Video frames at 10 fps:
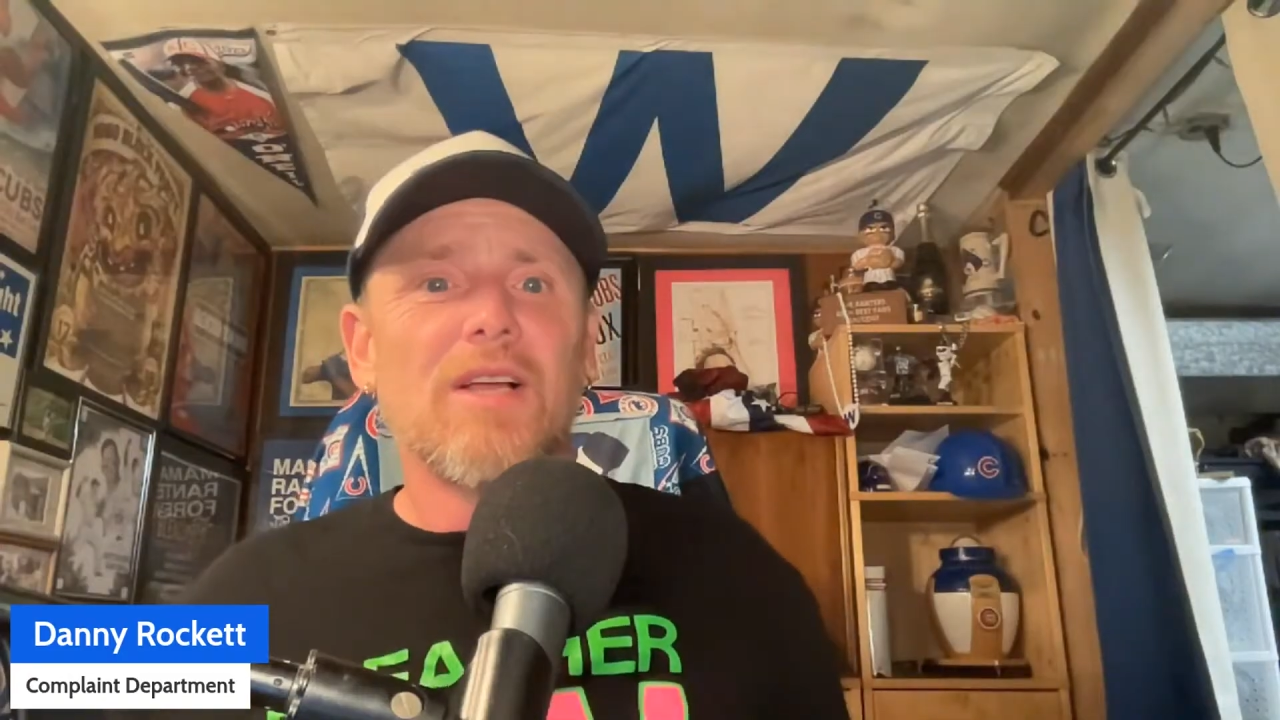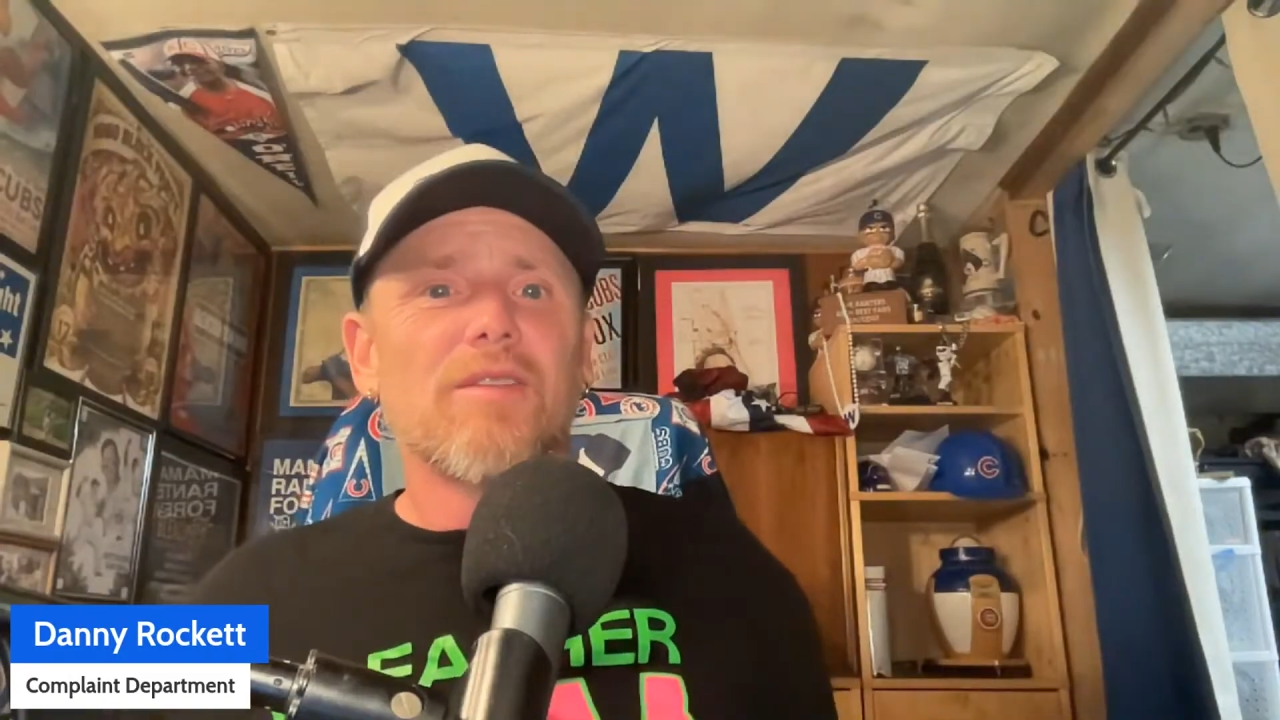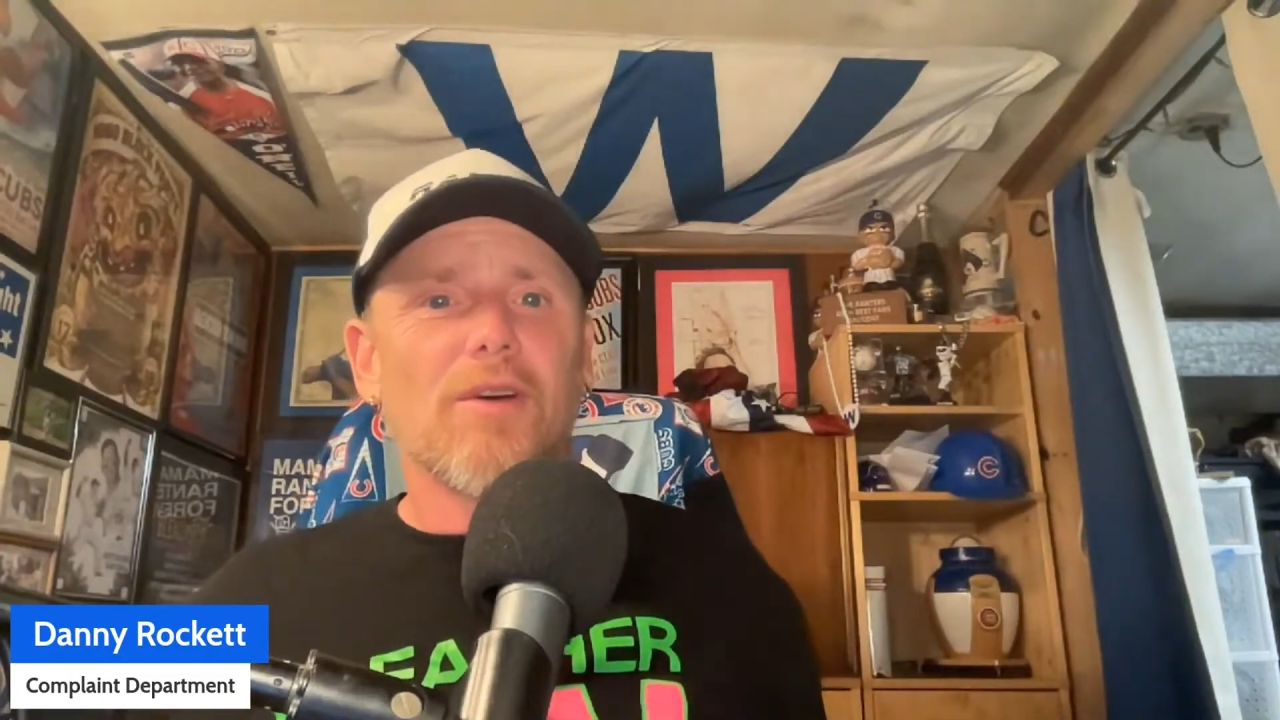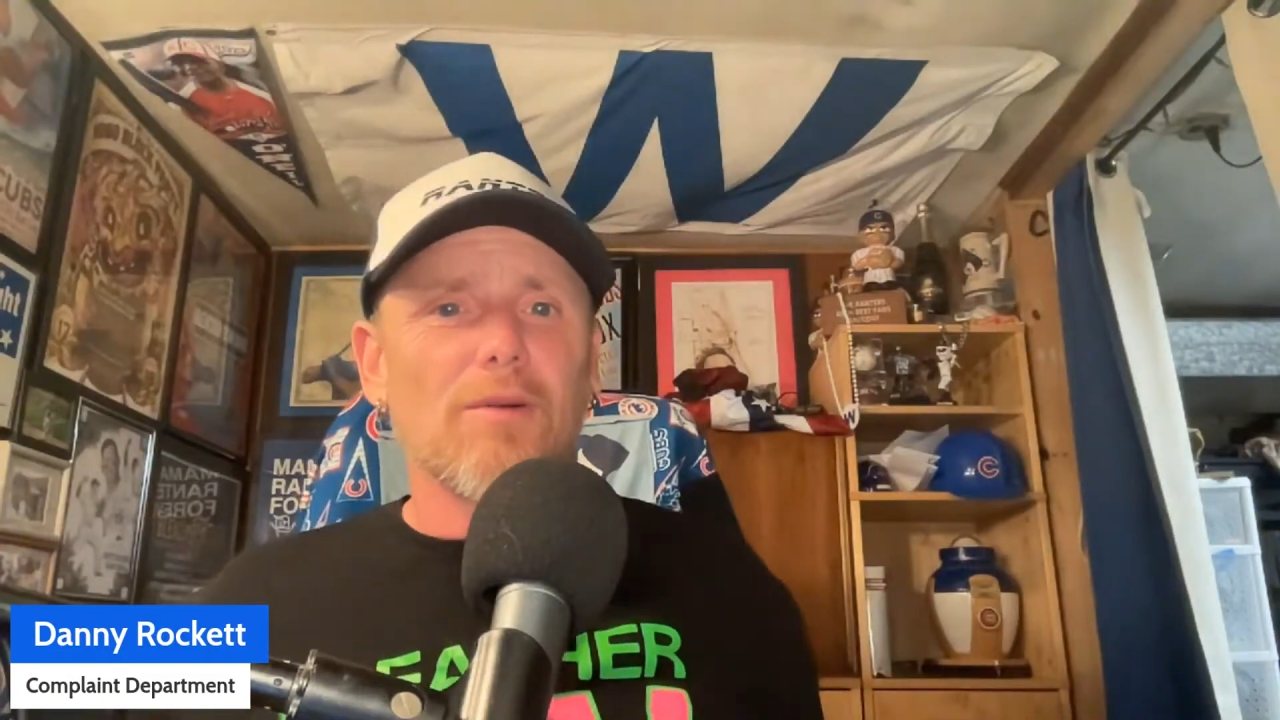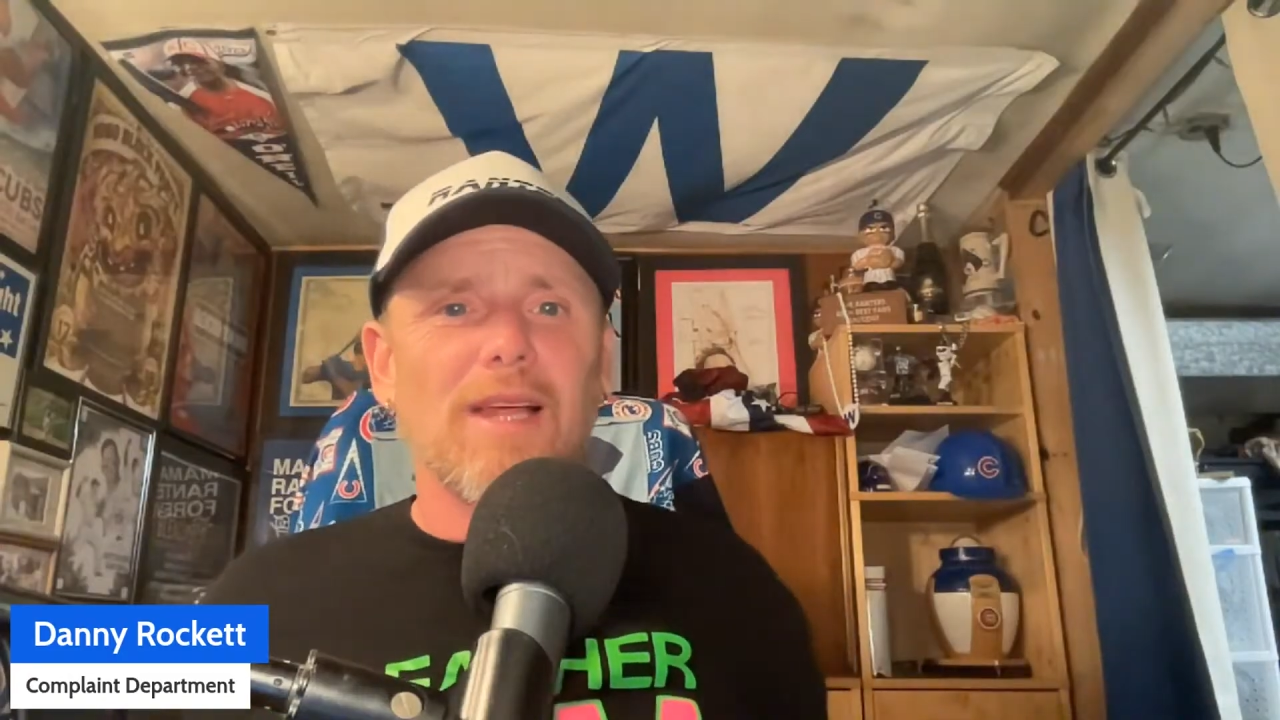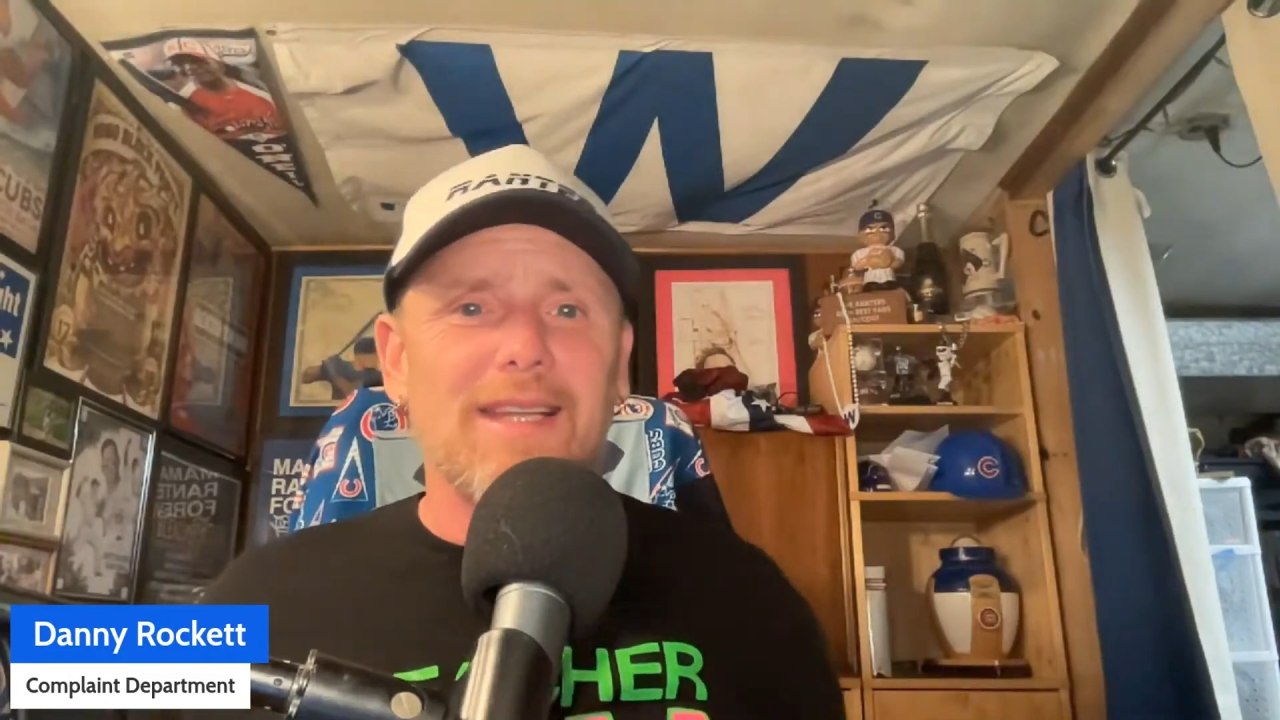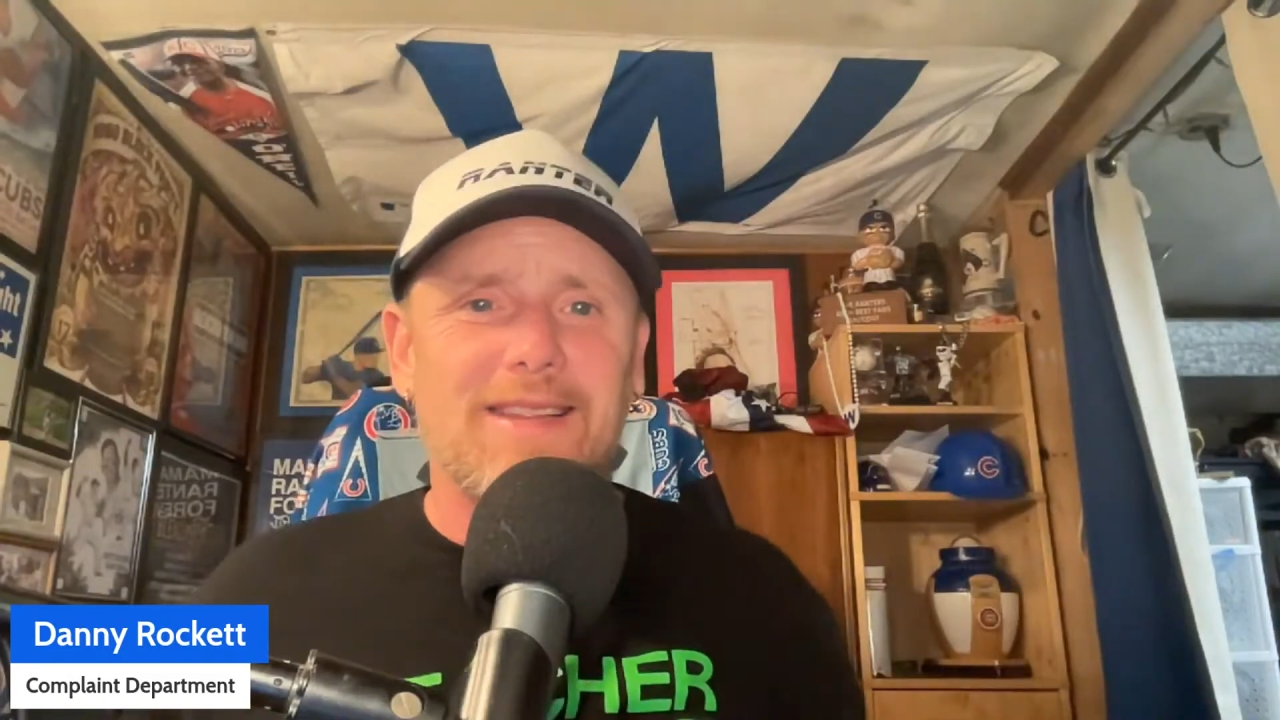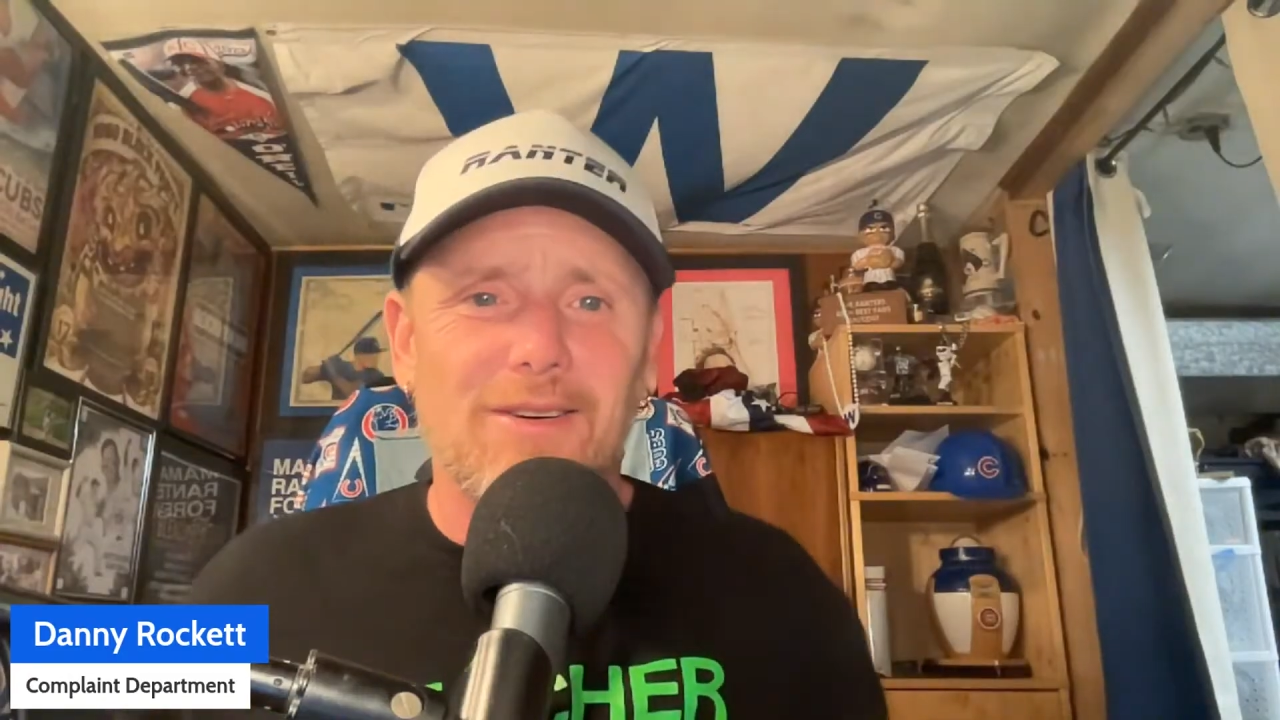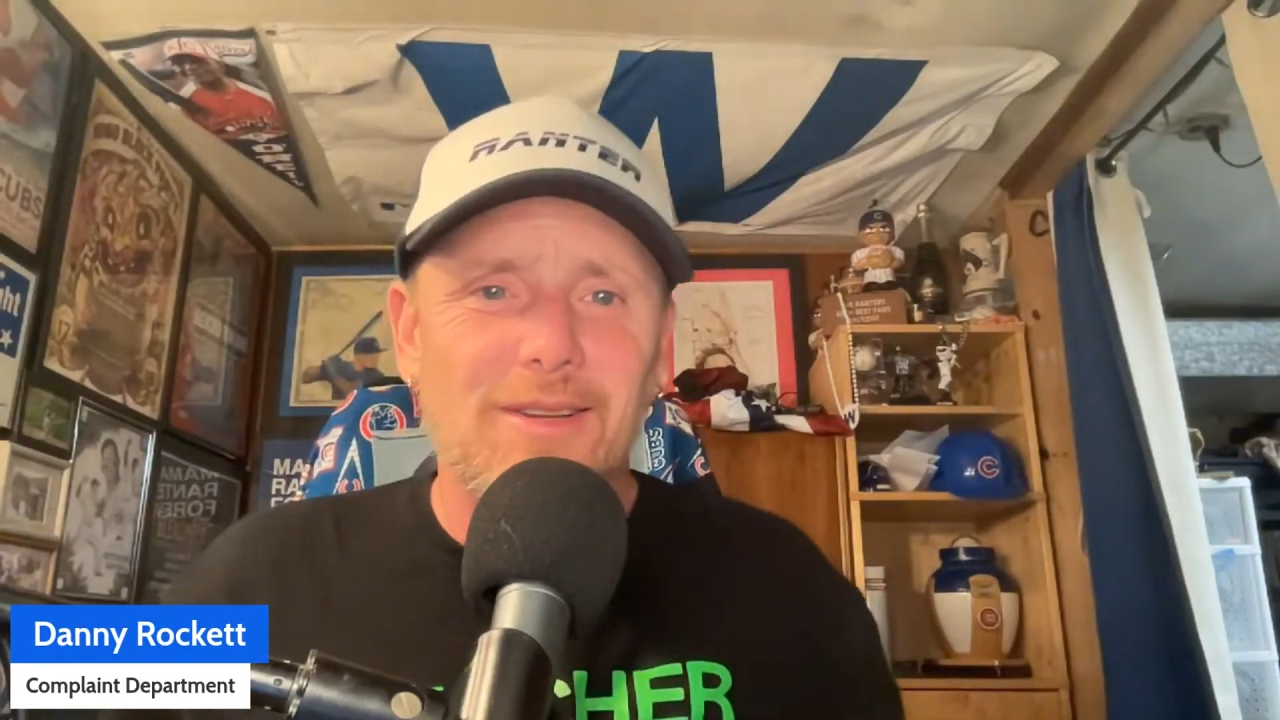So, they're